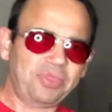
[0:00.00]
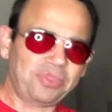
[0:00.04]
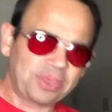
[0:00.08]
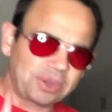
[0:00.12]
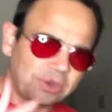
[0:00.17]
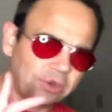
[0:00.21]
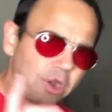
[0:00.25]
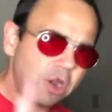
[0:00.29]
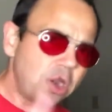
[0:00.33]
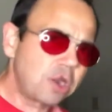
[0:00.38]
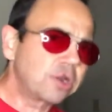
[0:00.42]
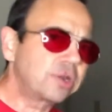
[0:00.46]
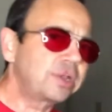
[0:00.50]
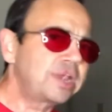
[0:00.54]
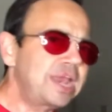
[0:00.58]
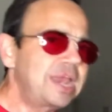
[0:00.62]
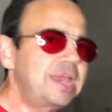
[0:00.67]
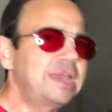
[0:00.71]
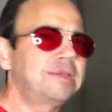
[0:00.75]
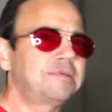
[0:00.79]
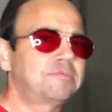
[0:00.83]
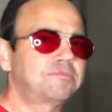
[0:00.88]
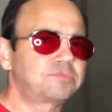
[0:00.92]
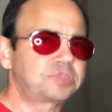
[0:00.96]
there are
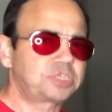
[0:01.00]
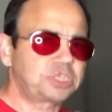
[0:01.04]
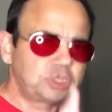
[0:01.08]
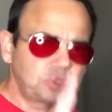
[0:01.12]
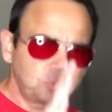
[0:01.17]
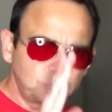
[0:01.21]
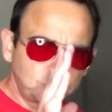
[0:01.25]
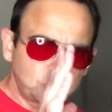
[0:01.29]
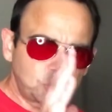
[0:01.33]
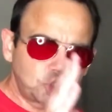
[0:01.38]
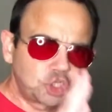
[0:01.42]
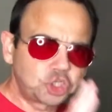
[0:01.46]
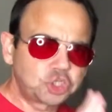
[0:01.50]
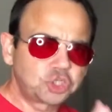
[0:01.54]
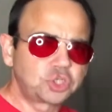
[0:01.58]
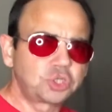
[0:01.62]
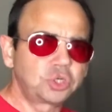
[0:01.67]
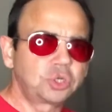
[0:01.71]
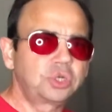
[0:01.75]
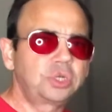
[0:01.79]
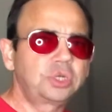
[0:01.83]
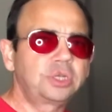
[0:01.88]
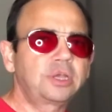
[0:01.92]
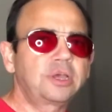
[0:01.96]
names you
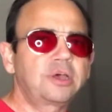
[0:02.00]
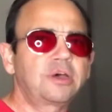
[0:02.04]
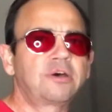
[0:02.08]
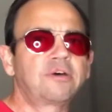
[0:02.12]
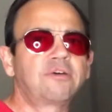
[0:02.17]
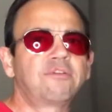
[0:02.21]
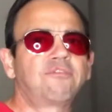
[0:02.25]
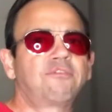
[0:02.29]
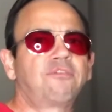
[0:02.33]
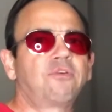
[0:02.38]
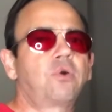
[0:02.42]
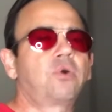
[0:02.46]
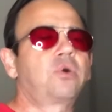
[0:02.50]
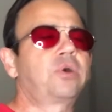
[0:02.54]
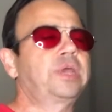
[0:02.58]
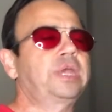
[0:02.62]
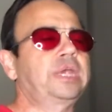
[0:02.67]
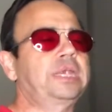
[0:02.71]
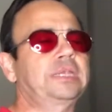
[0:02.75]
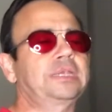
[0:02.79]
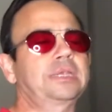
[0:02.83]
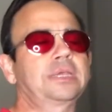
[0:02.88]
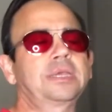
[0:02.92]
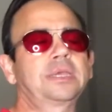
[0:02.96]
should
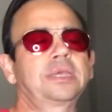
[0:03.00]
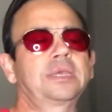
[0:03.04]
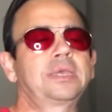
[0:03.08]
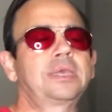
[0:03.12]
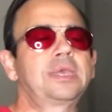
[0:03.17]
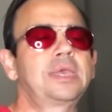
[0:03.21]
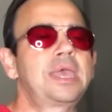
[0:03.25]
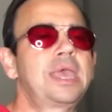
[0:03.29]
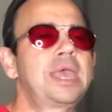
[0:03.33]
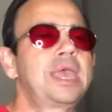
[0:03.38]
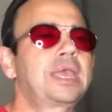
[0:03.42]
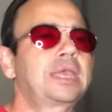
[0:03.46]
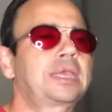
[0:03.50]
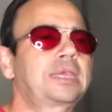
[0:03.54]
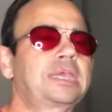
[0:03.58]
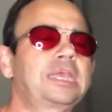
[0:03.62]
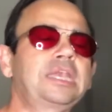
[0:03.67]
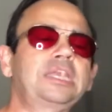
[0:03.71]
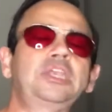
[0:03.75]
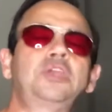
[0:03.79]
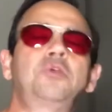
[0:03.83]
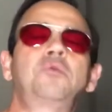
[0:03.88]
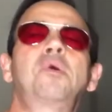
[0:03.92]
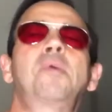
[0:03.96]
avoid.
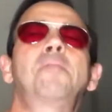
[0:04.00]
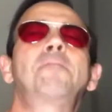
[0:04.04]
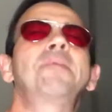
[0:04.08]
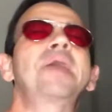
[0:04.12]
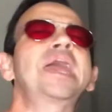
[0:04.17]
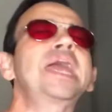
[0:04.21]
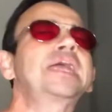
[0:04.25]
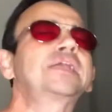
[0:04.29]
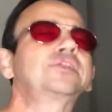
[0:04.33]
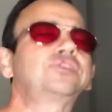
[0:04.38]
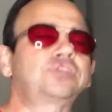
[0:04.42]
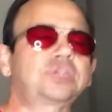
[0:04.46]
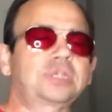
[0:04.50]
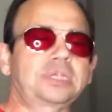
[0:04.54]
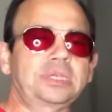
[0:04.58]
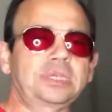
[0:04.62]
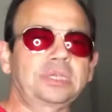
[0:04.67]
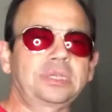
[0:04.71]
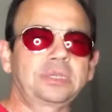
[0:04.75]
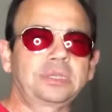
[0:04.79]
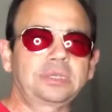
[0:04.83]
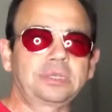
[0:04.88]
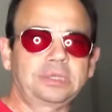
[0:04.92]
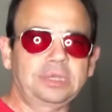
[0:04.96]
Can you imagine,
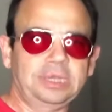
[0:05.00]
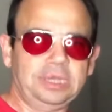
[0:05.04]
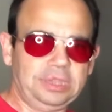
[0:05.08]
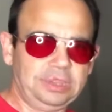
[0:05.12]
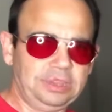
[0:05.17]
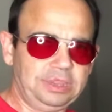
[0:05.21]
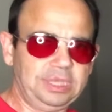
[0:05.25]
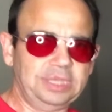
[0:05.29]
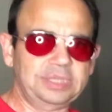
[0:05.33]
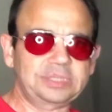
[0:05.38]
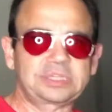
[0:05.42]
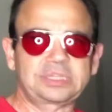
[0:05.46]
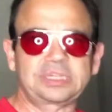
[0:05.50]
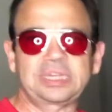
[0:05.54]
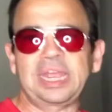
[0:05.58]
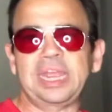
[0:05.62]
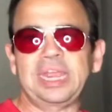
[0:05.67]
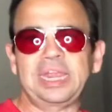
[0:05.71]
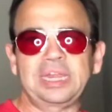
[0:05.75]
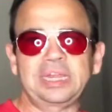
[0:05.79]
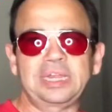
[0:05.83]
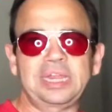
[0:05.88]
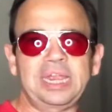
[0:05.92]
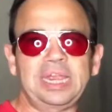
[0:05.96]
in this
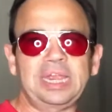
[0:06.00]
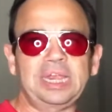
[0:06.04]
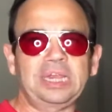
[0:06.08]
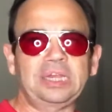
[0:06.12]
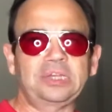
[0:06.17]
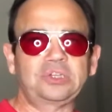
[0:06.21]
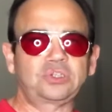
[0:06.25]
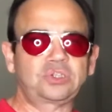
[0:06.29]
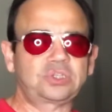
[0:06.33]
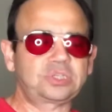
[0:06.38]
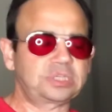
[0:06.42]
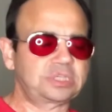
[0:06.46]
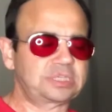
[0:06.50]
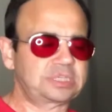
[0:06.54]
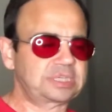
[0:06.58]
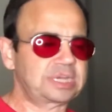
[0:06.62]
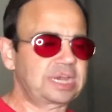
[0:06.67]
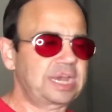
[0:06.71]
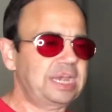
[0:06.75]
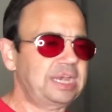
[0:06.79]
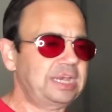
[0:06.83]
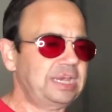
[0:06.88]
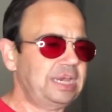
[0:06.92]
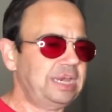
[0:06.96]
day and age,
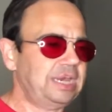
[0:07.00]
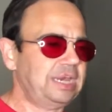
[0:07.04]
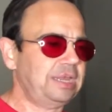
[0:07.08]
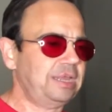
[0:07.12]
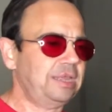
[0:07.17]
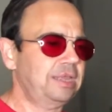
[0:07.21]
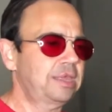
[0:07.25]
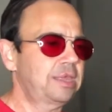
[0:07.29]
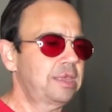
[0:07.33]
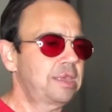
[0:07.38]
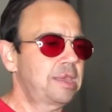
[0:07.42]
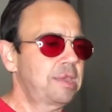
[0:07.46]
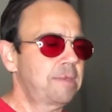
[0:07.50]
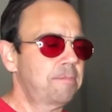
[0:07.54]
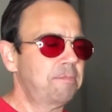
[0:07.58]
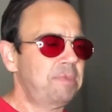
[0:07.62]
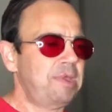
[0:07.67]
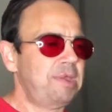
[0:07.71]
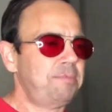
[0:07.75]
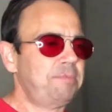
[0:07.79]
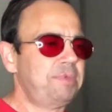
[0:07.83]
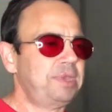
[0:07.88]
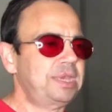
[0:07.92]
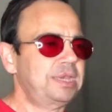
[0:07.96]
deciding
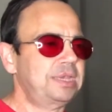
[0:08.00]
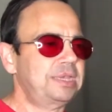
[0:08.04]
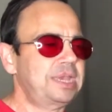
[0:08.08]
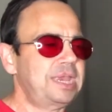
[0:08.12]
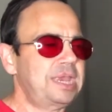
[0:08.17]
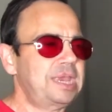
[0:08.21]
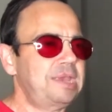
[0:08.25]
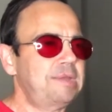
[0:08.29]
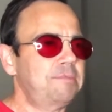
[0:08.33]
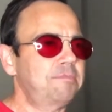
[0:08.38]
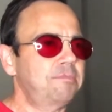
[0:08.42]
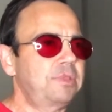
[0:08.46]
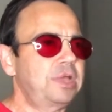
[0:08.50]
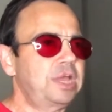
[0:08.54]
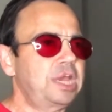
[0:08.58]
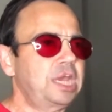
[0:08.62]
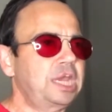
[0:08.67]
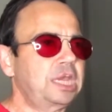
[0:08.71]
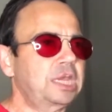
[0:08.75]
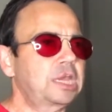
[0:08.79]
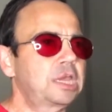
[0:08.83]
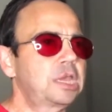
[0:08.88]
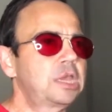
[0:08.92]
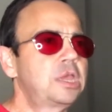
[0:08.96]
maybe a name
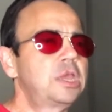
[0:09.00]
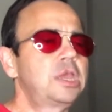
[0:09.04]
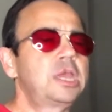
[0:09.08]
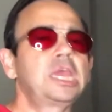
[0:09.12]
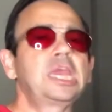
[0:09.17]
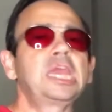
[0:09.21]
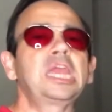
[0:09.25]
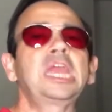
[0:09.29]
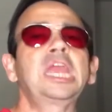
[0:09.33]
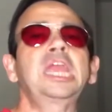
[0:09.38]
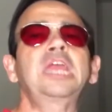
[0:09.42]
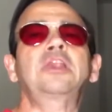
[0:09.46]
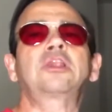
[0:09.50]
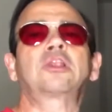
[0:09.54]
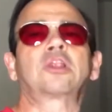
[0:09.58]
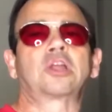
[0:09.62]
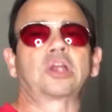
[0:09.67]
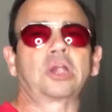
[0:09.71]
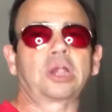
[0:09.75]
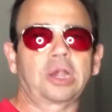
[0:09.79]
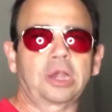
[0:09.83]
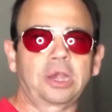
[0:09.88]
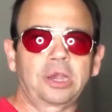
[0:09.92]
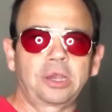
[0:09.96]
like
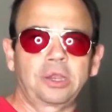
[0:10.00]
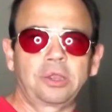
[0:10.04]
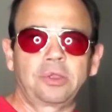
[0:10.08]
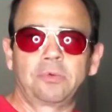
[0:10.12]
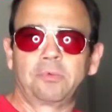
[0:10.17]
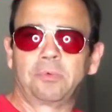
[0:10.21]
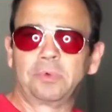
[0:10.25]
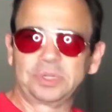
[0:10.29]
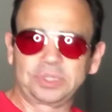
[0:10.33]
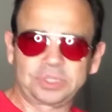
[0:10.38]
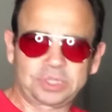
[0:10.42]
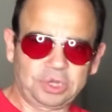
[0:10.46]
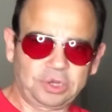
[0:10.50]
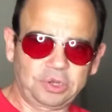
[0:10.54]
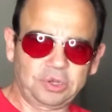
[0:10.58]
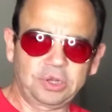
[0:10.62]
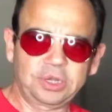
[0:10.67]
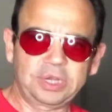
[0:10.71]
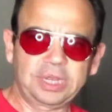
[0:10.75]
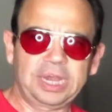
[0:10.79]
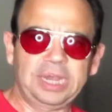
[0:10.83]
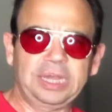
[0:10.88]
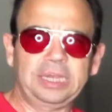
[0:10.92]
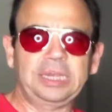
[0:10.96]
Hitler was a
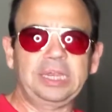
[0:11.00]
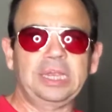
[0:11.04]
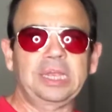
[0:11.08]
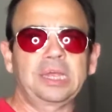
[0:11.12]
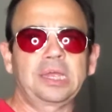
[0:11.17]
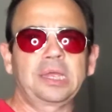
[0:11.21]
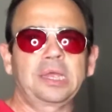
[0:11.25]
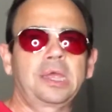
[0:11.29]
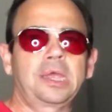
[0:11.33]
good idea?